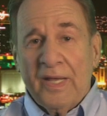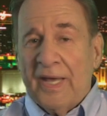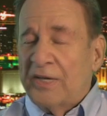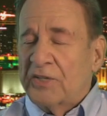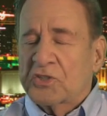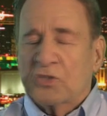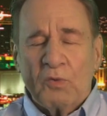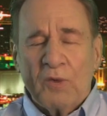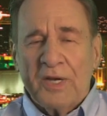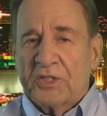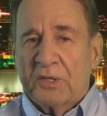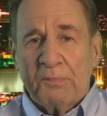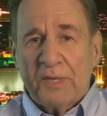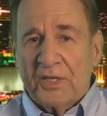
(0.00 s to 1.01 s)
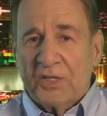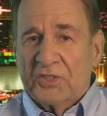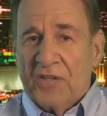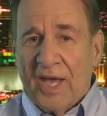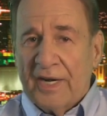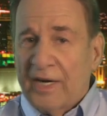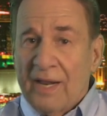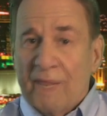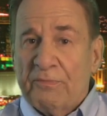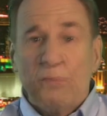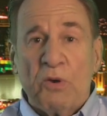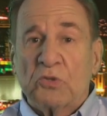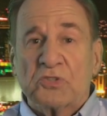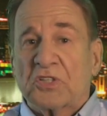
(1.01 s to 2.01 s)
And it's great to be excited. I'm the
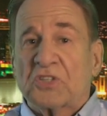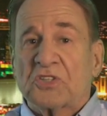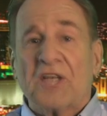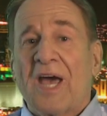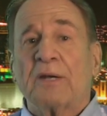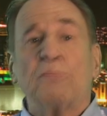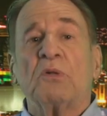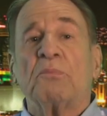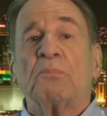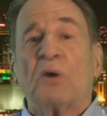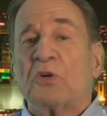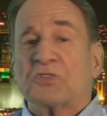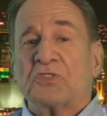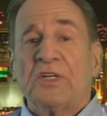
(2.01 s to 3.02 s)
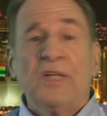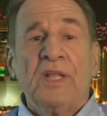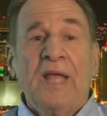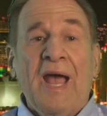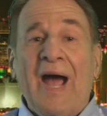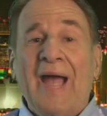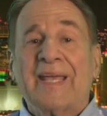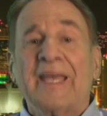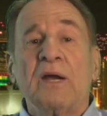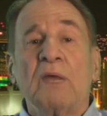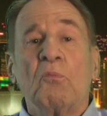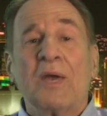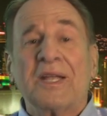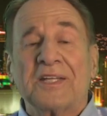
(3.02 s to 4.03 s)
most excitable person. I
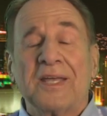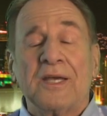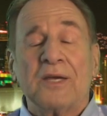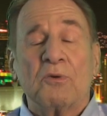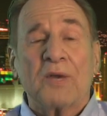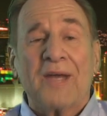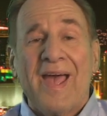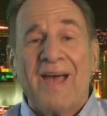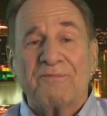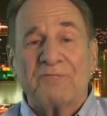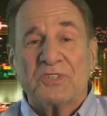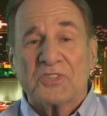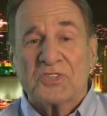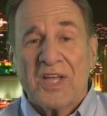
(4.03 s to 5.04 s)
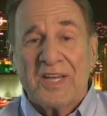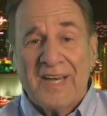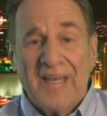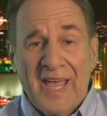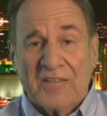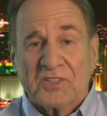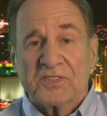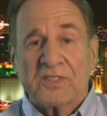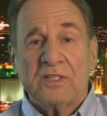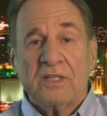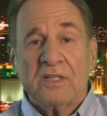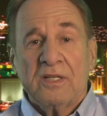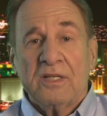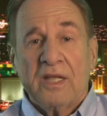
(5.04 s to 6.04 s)
can't wait to hear what I have to say next.
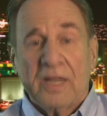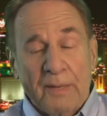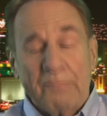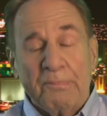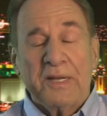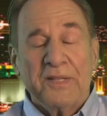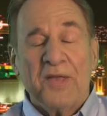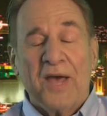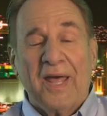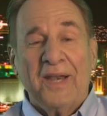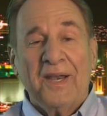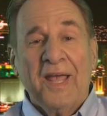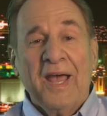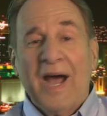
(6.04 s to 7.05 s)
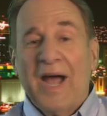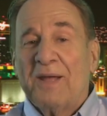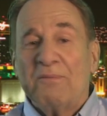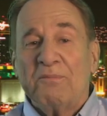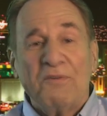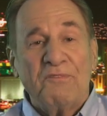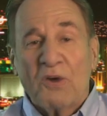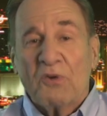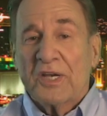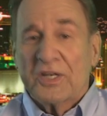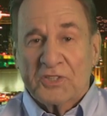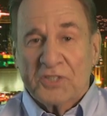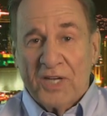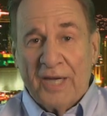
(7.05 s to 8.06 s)
And I mean that. I am a very
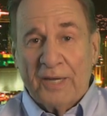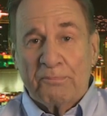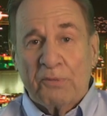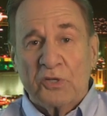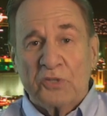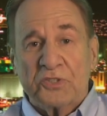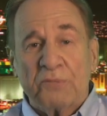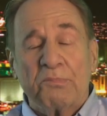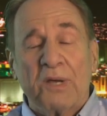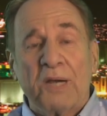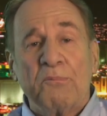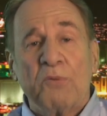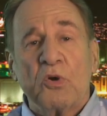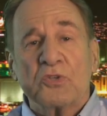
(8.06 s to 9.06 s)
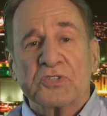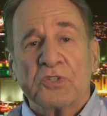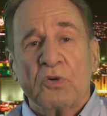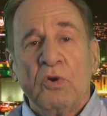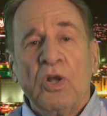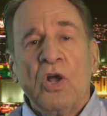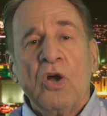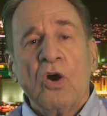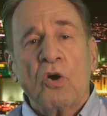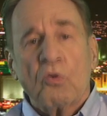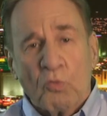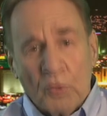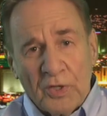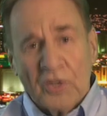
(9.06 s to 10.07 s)
excited person, but I'm also a
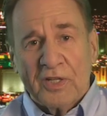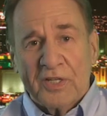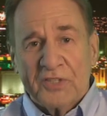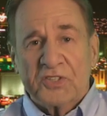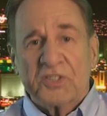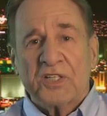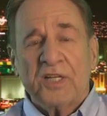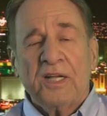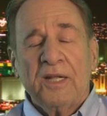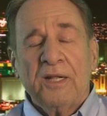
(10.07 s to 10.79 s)
realist.